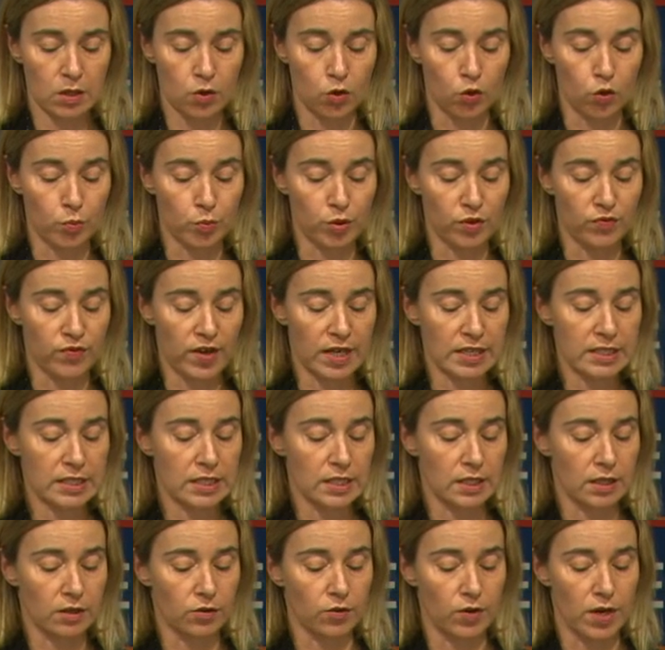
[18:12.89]
or preventing
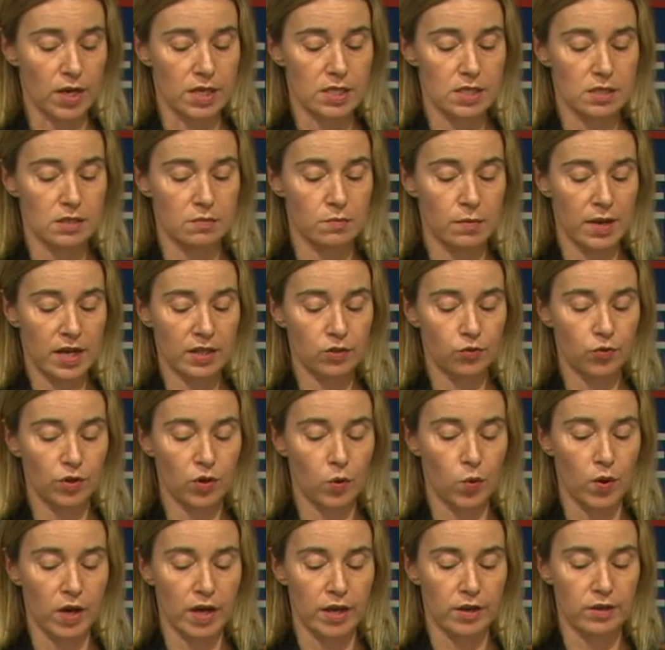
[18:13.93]
a crisis might
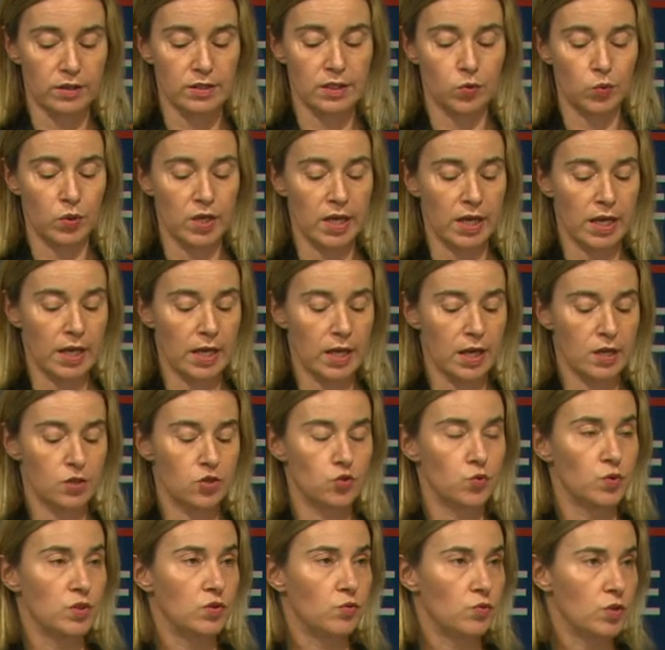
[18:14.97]
require that we engage
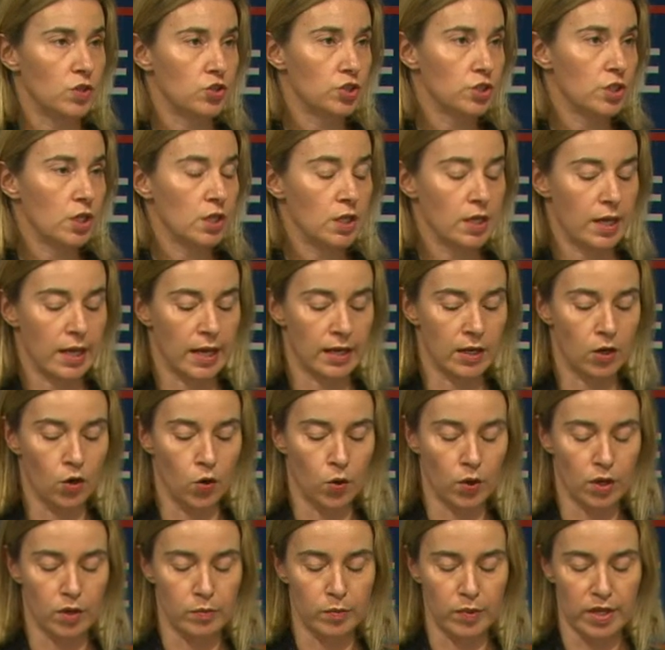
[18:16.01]
with regional and
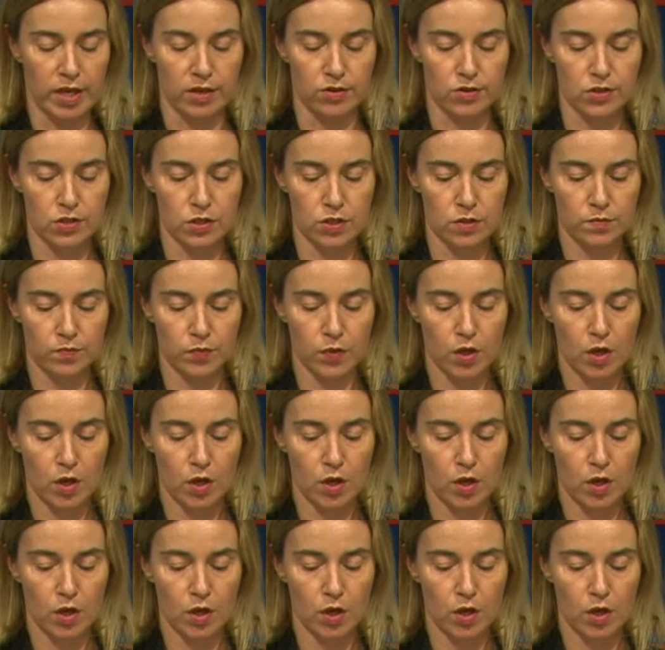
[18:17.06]
local players.